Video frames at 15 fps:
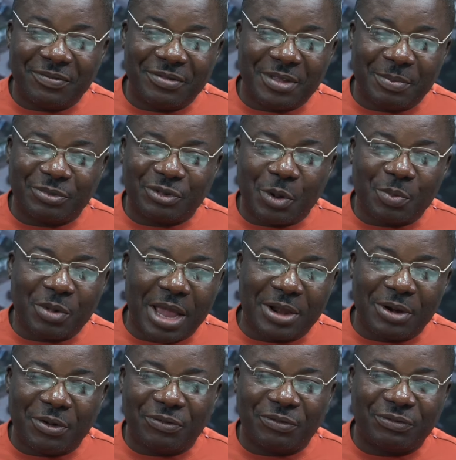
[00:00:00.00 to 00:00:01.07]
them some
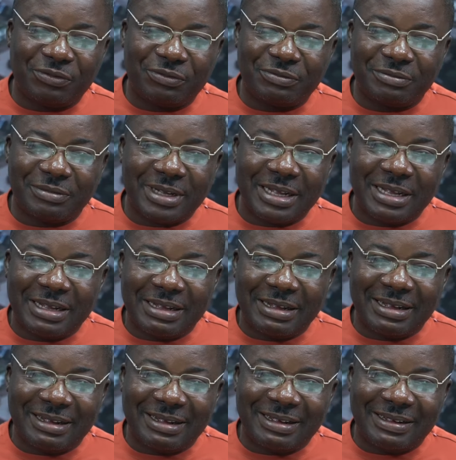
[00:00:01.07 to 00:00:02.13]
kind
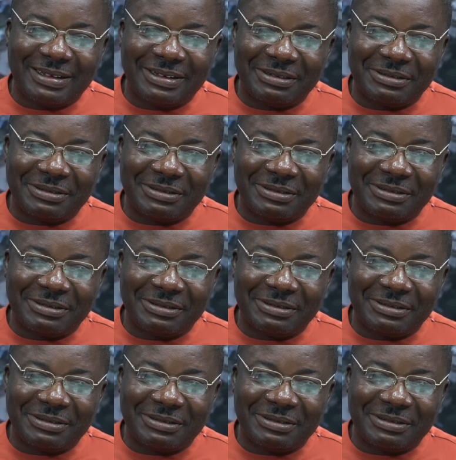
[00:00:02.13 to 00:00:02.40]
of